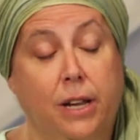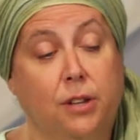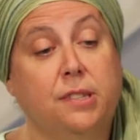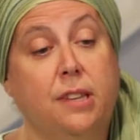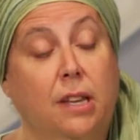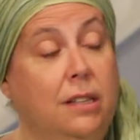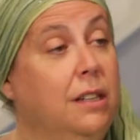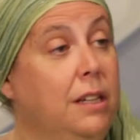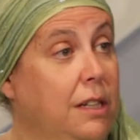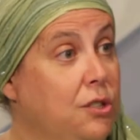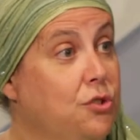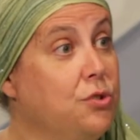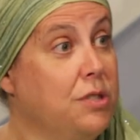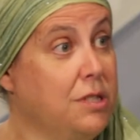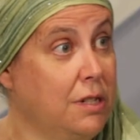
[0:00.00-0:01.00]
are now suddenly
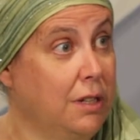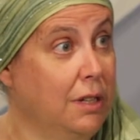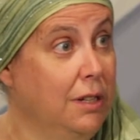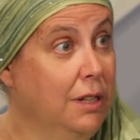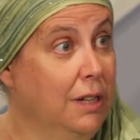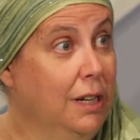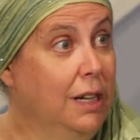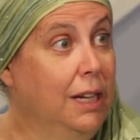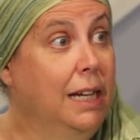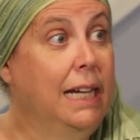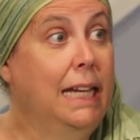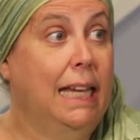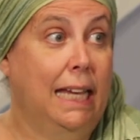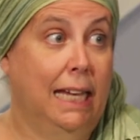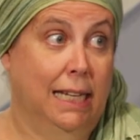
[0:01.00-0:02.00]
interested
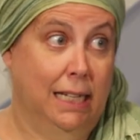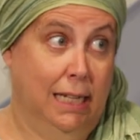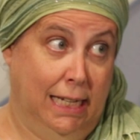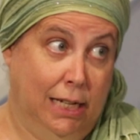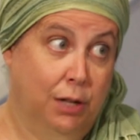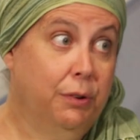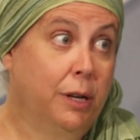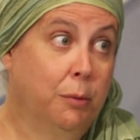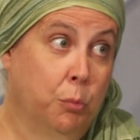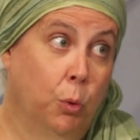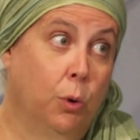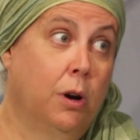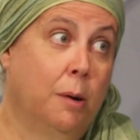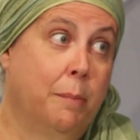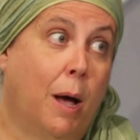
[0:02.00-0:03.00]
in hearing
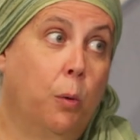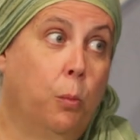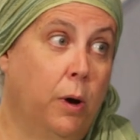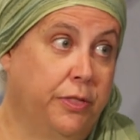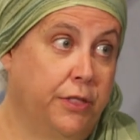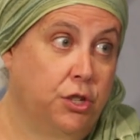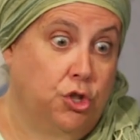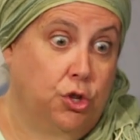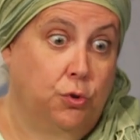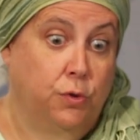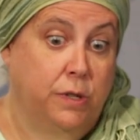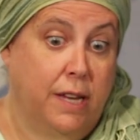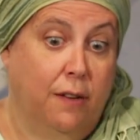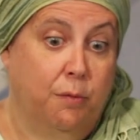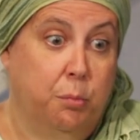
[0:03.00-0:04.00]
more about what the
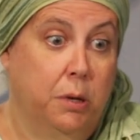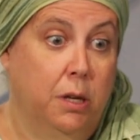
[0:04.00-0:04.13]
Jews have